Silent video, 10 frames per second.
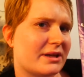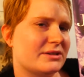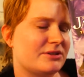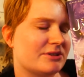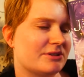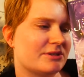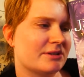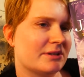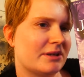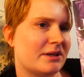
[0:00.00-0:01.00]
That's just
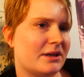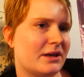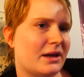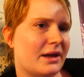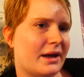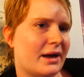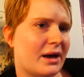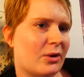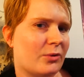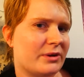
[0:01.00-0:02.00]

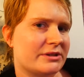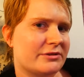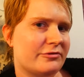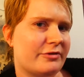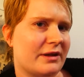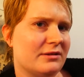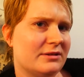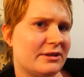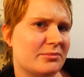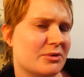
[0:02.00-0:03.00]
how it's
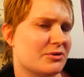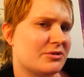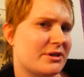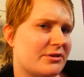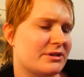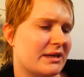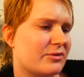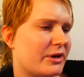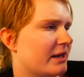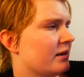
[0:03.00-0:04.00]
felt in most series I've
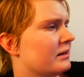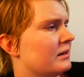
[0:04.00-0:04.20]
read.